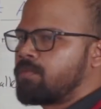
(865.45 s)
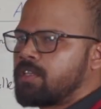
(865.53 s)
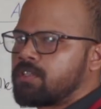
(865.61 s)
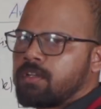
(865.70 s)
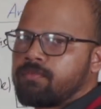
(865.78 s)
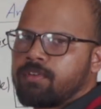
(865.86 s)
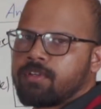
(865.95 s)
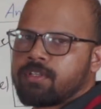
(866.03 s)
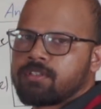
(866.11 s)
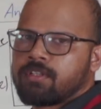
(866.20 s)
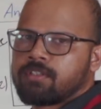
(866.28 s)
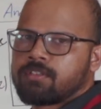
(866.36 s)

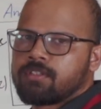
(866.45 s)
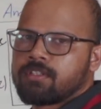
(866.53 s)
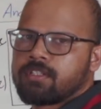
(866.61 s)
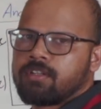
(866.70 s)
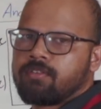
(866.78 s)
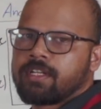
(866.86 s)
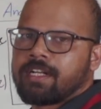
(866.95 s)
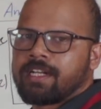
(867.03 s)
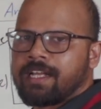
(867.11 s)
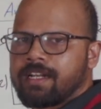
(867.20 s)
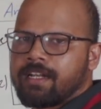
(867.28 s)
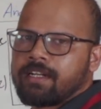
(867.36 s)
configuration such that we can
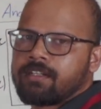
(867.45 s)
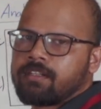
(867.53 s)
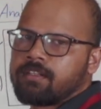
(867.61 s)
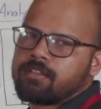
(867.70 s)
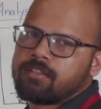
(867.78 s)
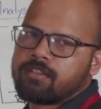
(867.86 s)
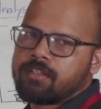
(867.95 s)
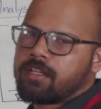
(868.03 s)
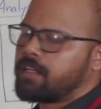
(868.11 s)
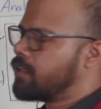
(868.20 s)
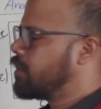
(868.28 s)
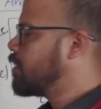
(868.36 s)
neglect and